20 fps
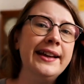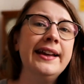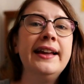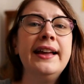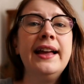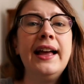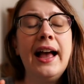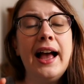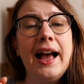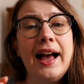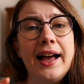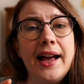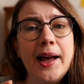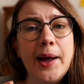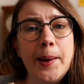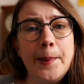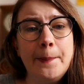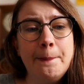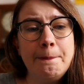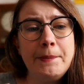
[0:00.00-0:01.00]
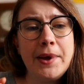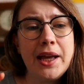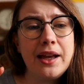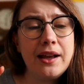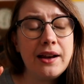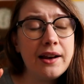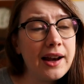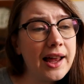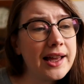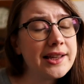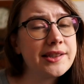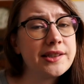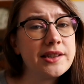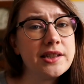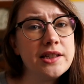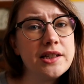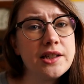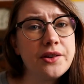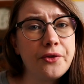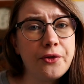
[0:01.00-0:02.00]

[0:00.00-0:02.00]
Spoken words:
It lasted for a